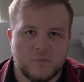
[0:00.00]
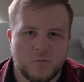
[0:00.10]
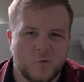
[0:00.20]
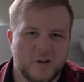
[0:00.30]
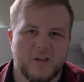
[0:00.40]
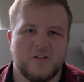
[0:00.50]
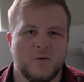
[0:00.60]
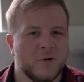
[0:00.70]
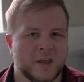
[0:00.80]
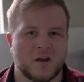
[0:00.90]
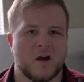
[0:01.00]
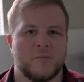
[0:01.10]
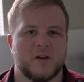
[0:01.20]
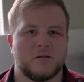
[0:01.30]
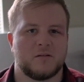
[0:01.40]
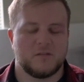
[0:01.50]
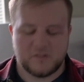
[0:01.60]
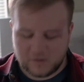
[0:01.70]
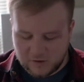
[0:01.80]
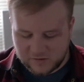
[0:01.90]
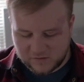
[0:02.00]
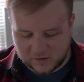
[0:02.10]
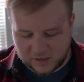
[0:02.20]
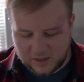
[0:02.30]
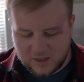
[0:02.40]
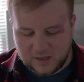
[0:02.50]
What are you doing, Garmin? Seriously.